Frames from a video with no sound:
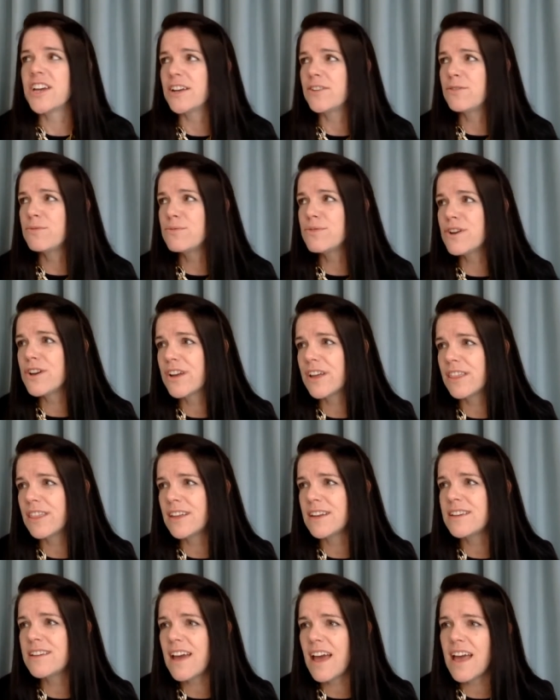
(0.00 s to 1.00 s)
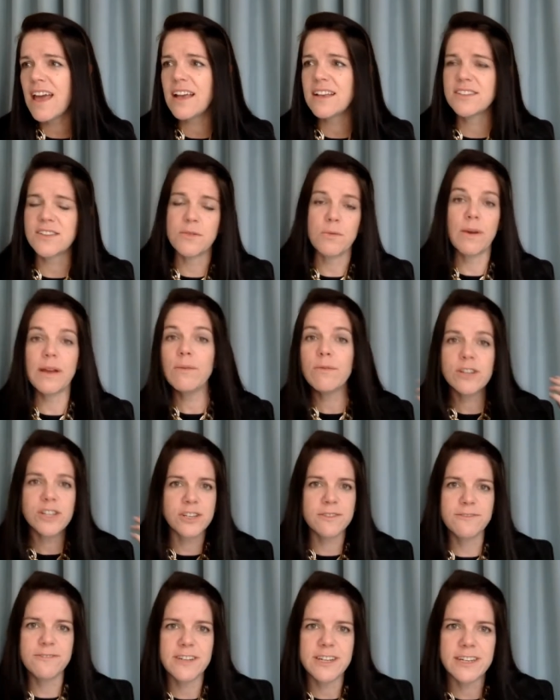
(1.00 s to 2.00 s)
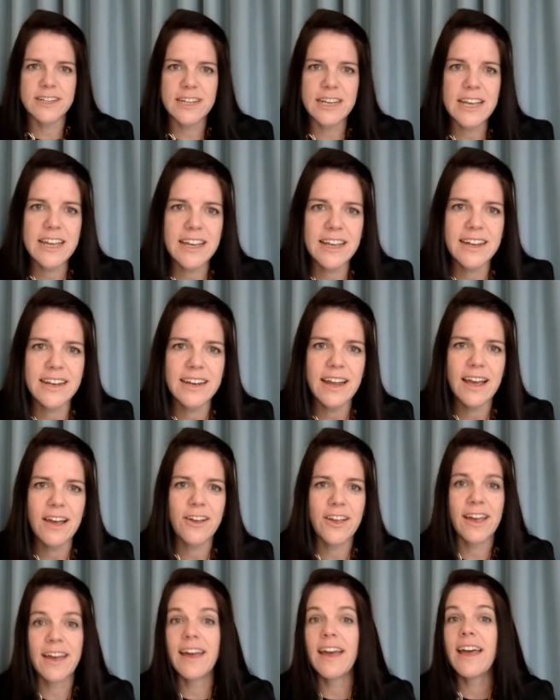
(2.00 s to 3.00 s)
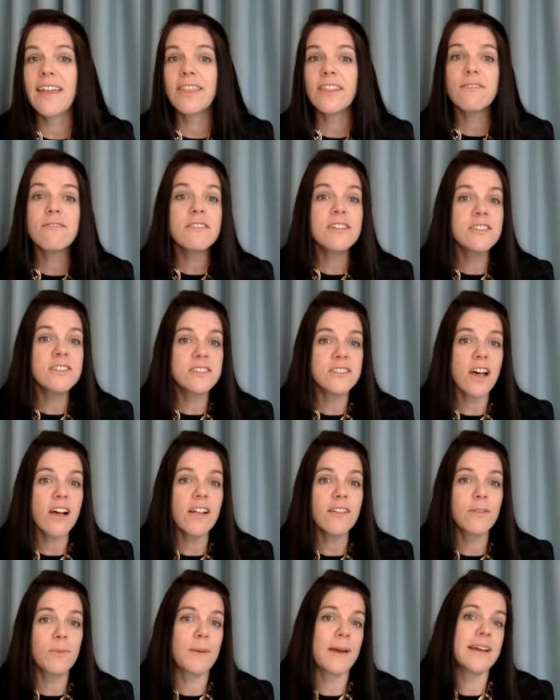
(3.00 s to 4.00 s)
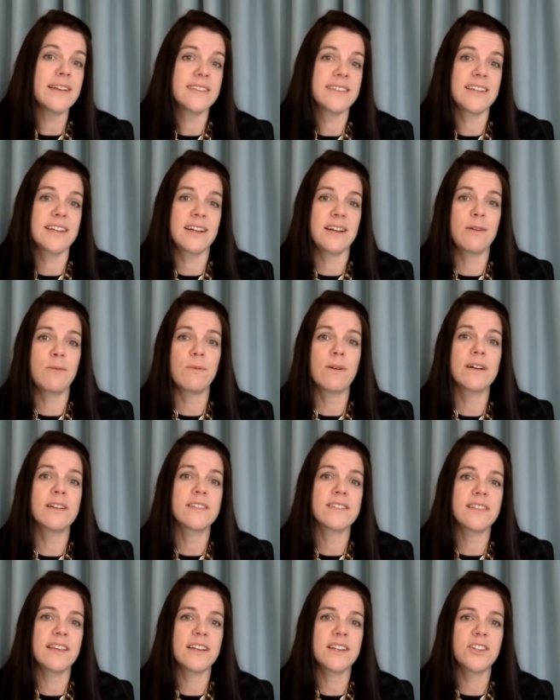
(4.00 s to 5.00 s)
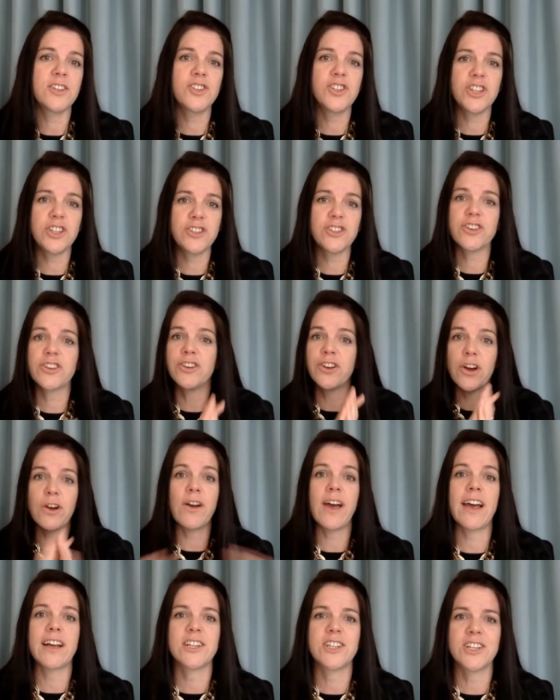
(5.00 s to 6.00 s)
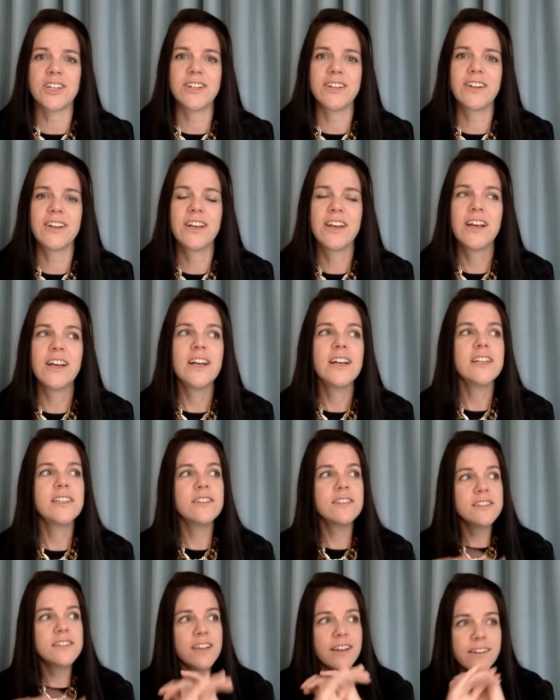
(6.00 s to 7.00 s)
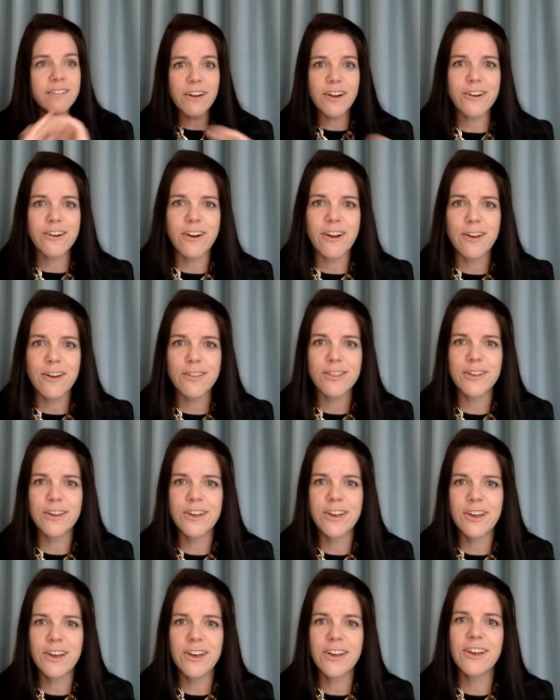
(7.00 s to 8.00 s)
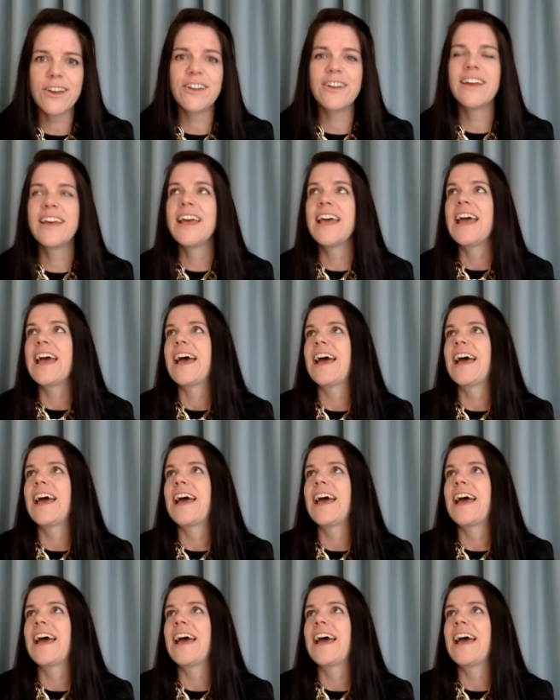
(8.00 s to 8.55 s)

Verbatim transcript: She had to work in the day, so when would she fit it in? Okay. And the result basically was that she took no action. Zero growth occurred,